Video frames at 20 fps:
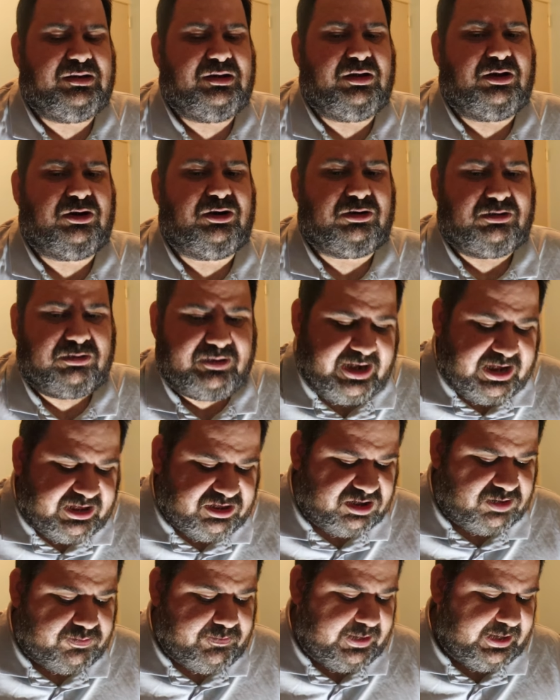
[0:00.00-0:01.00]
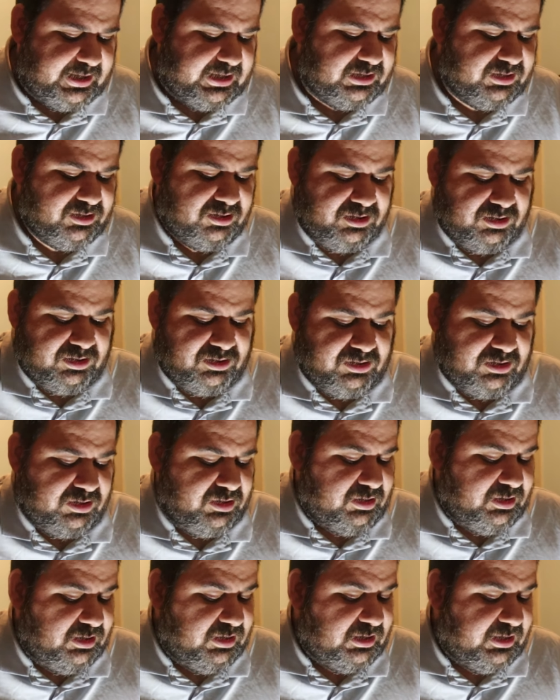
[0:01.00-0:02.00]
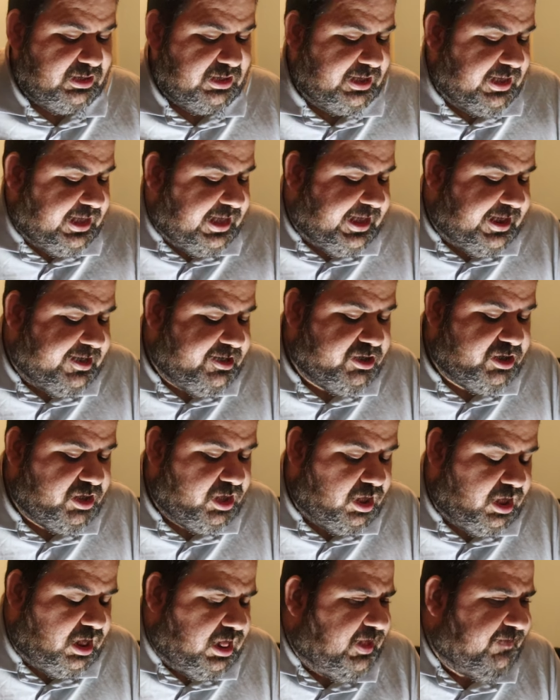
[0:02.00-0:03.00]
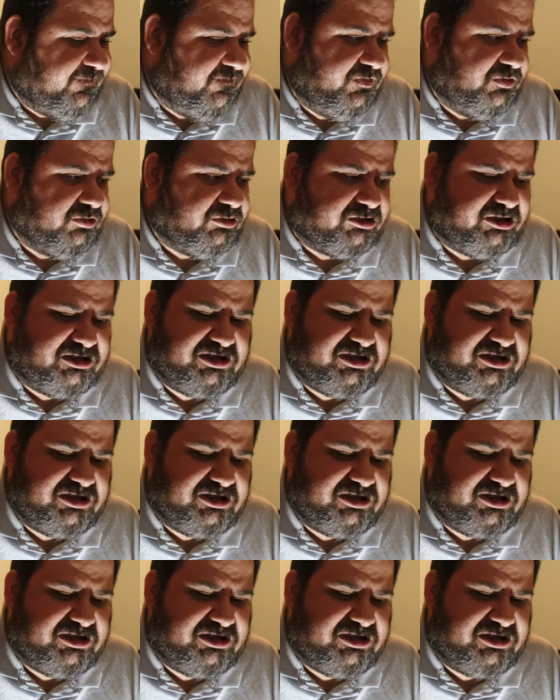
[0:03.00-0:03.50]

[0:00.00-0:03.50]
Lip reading: harassed me, and I feel